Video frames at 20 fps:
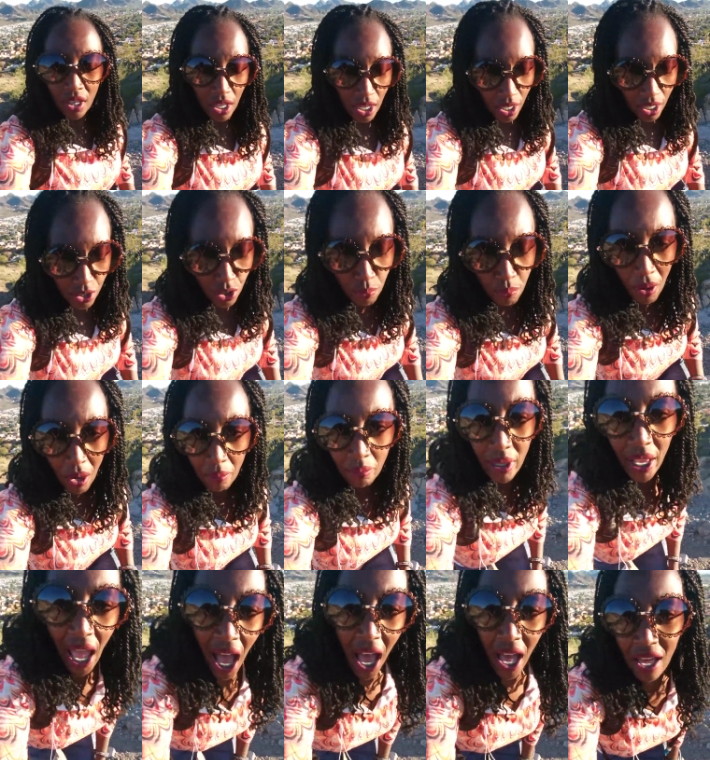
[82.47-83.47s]
and you
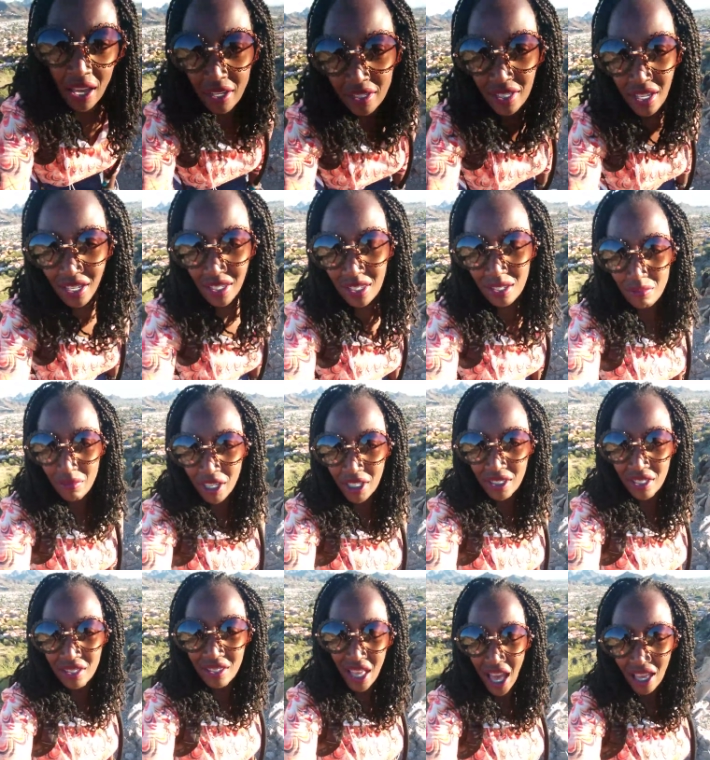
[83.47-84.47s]
probably are a
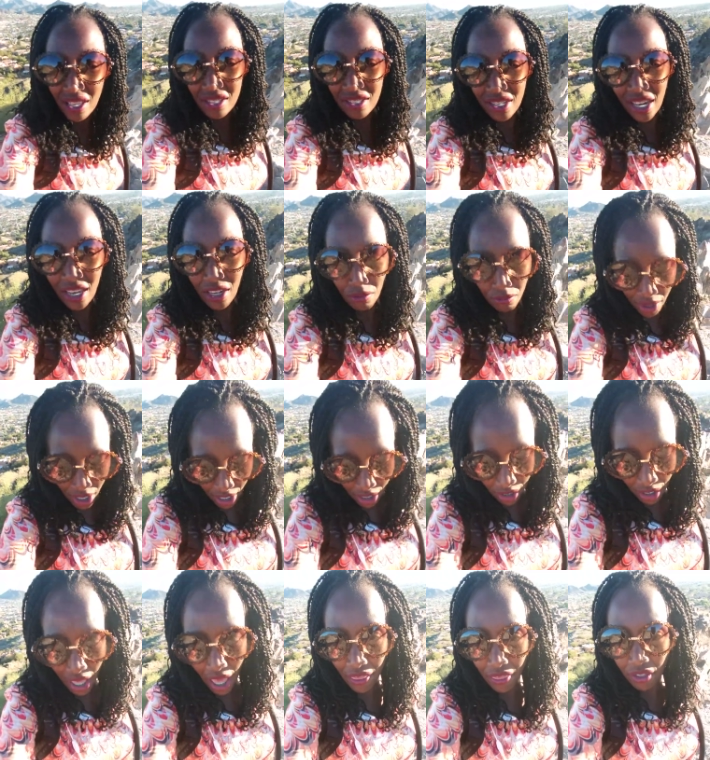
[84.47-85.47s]
testament to that
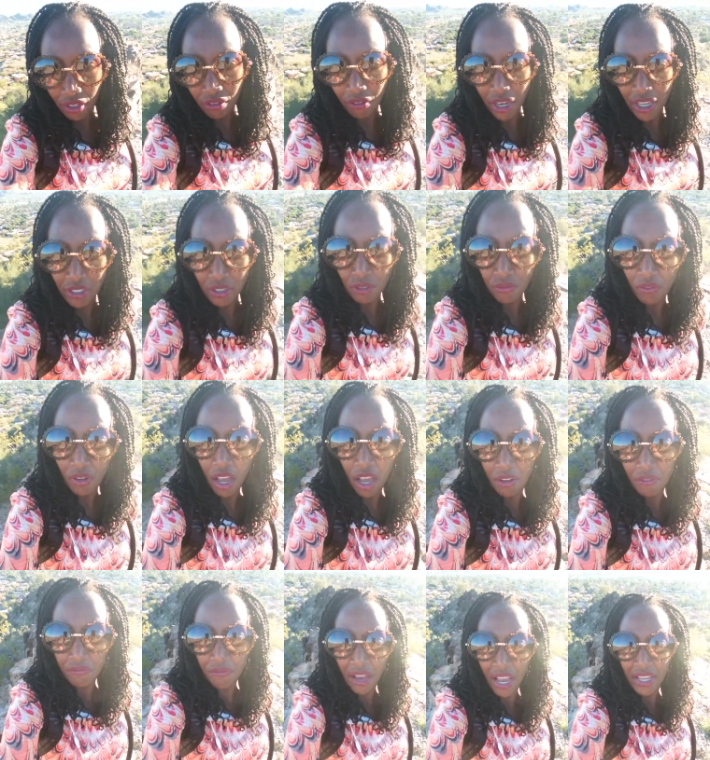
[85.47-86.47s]
statement that the grace of
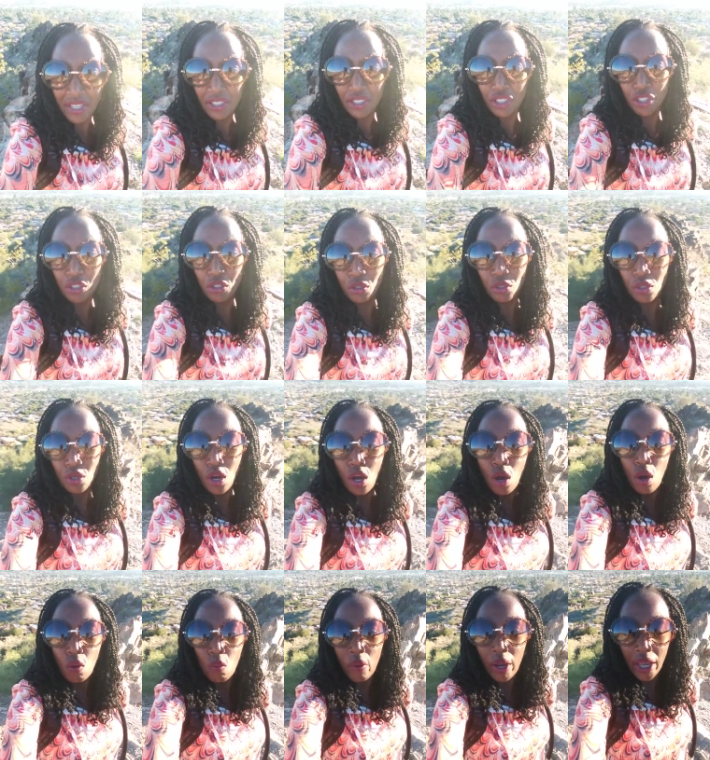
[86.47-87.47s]
God finds you
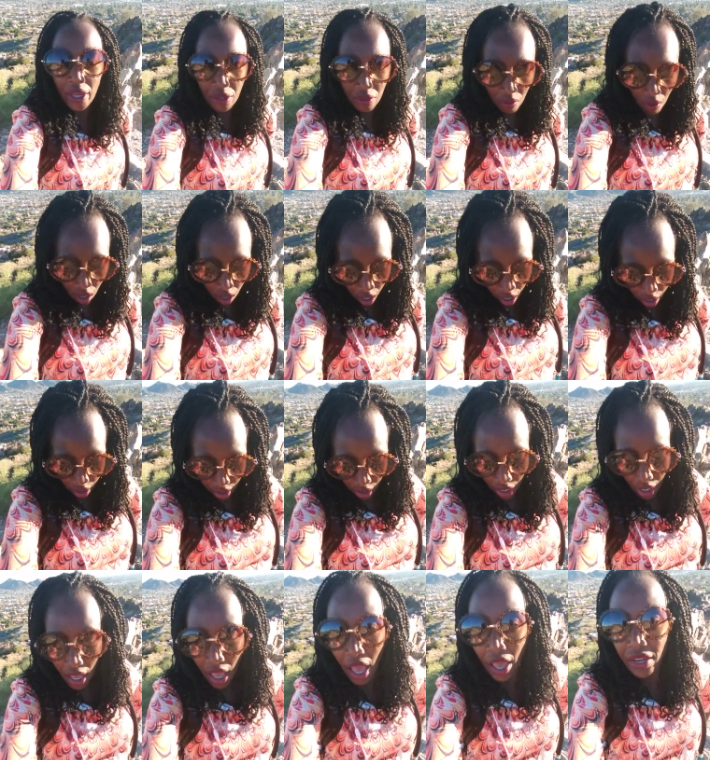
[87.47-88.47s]
where you are
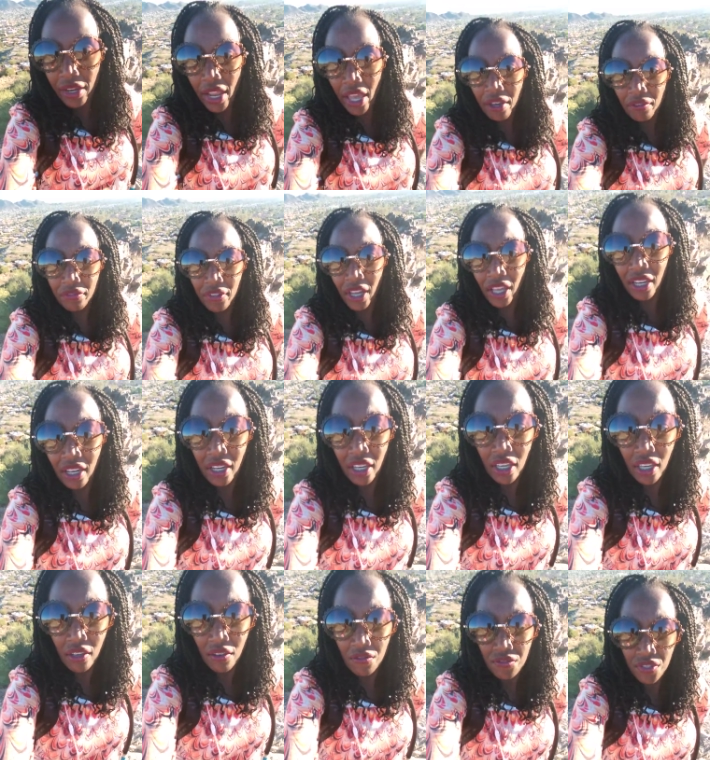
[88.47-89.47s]
and never
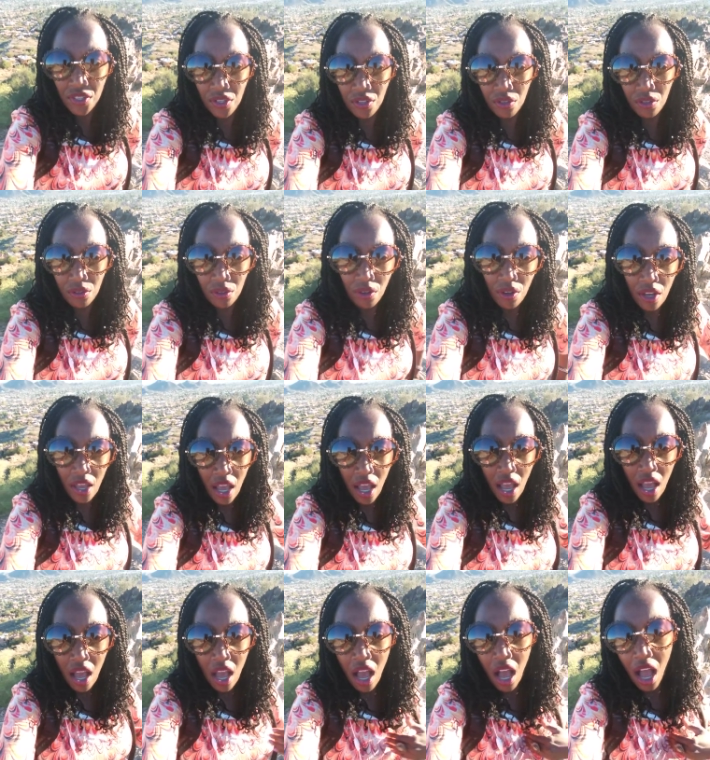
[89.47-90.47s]
leaves you.
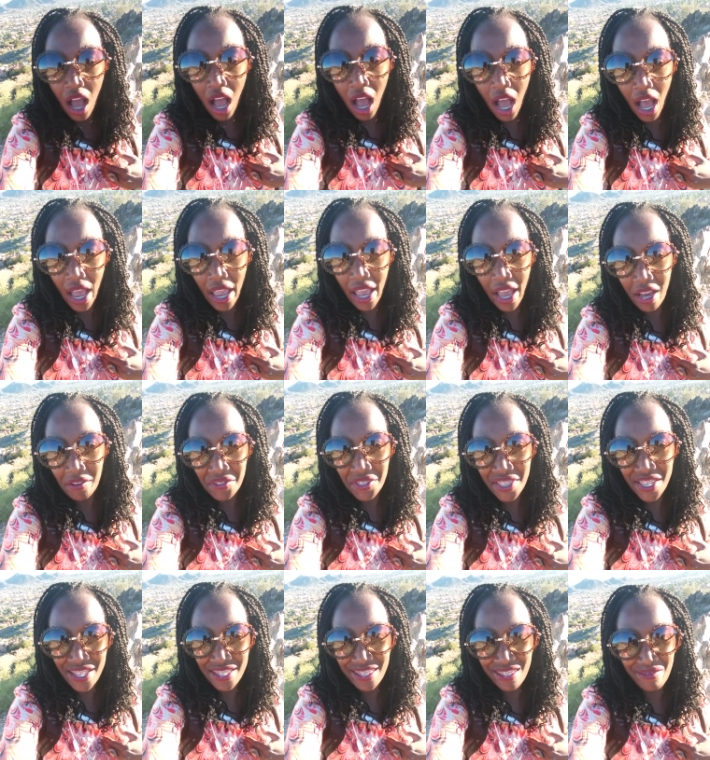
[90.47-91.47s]
I have a
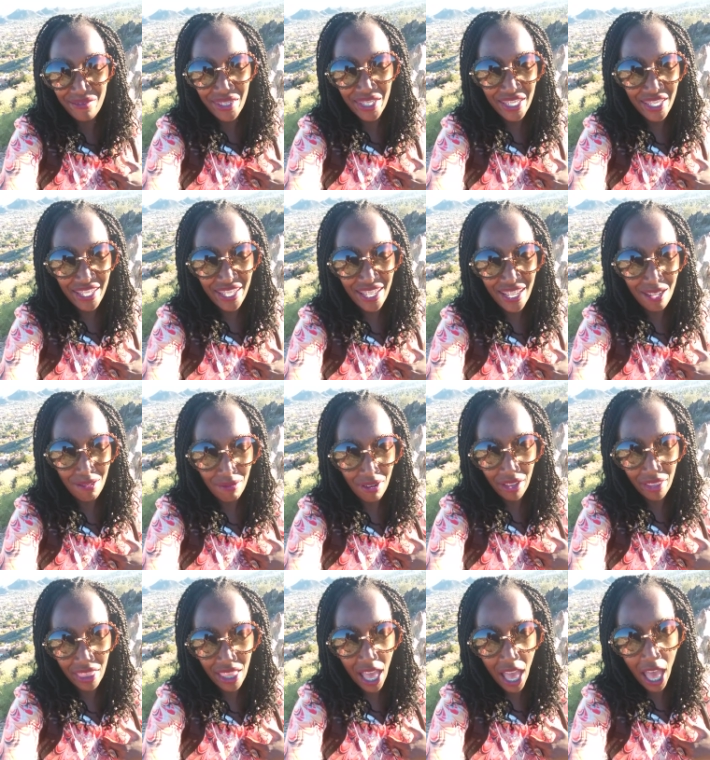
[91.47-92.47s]
testimony
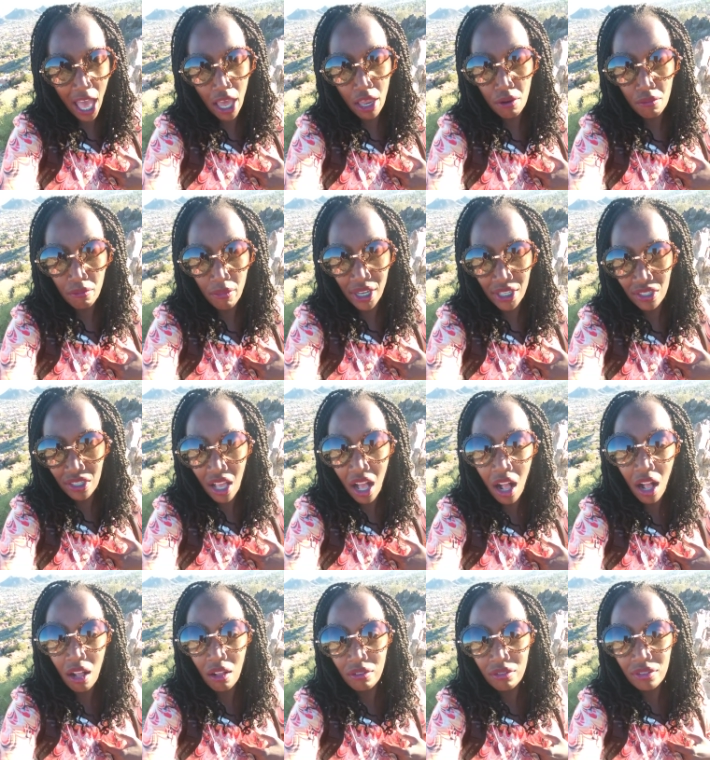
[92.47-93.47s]
about that
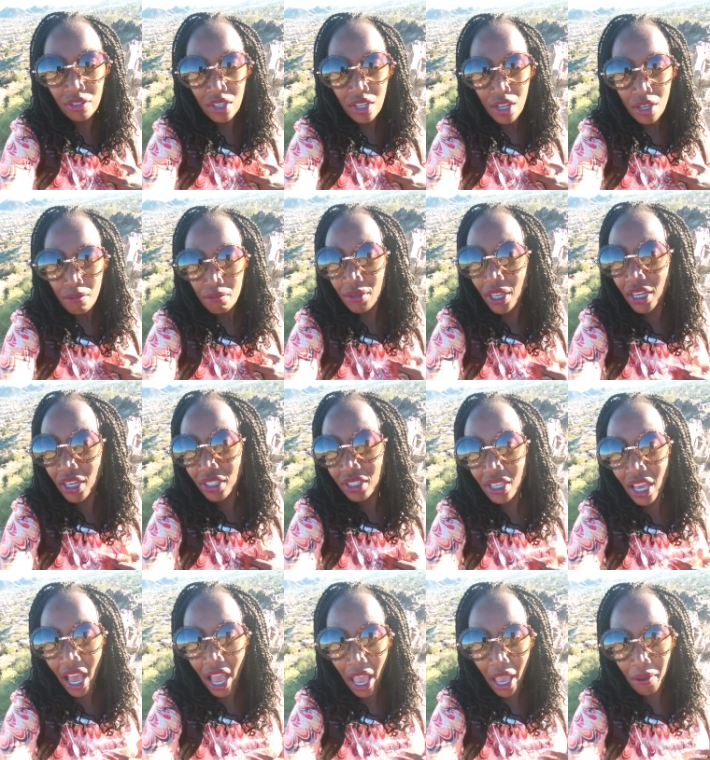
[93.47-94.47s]
myself. Many
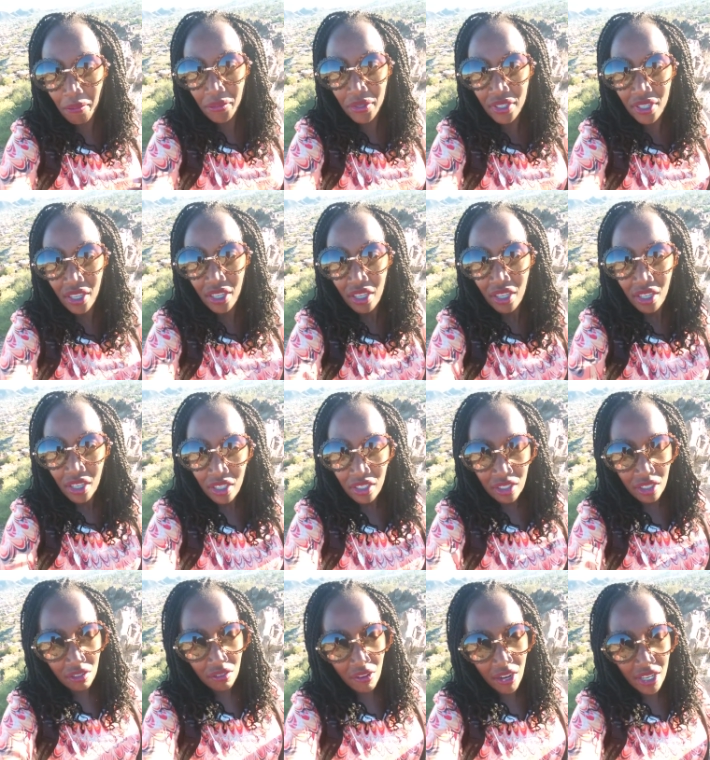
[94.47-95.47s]
times
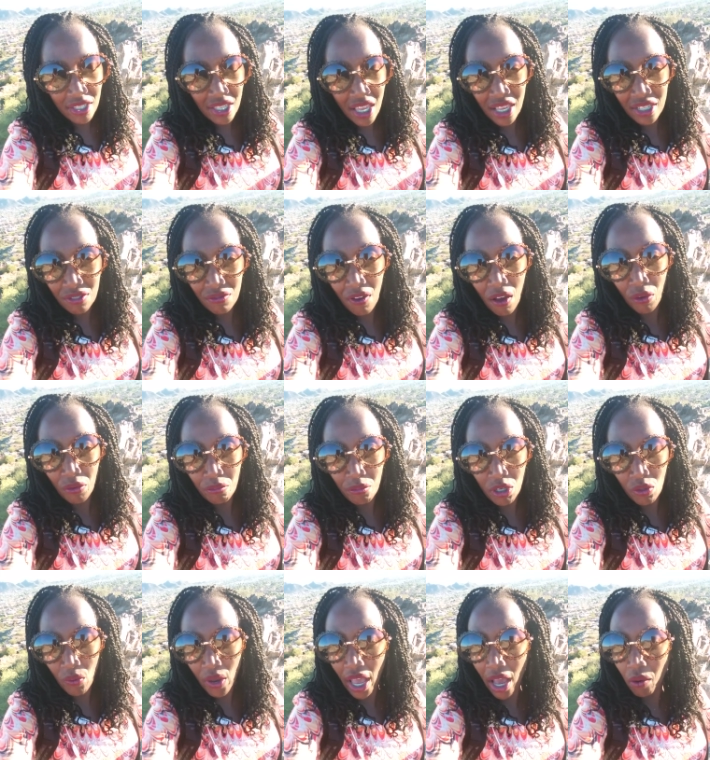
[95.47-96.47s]
the grace has found
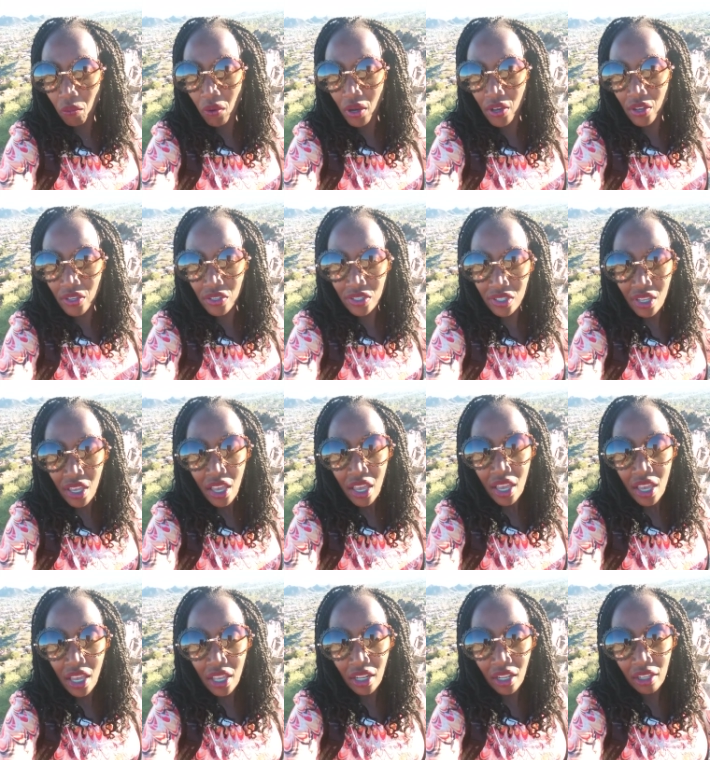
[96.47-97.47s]
me where I was
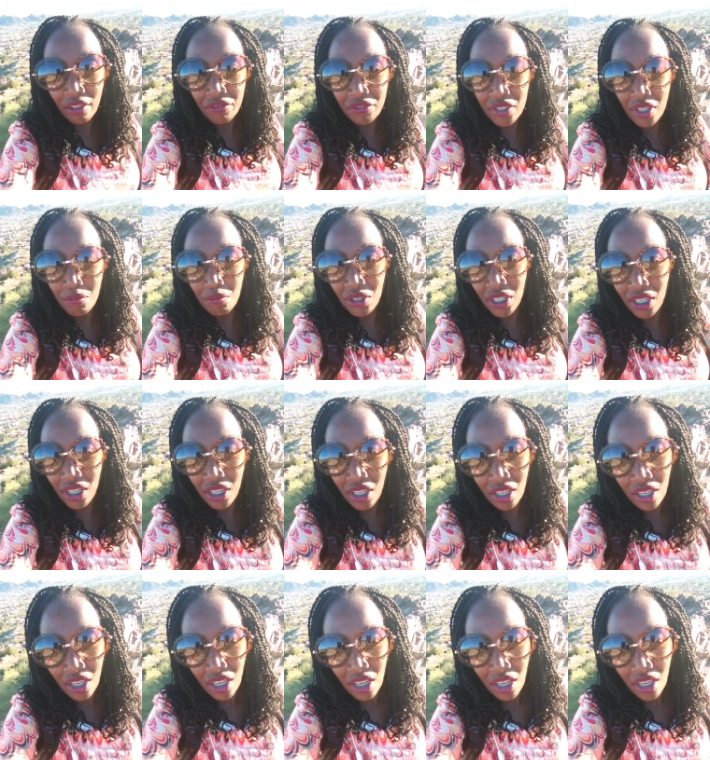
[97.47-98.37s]
and lifted me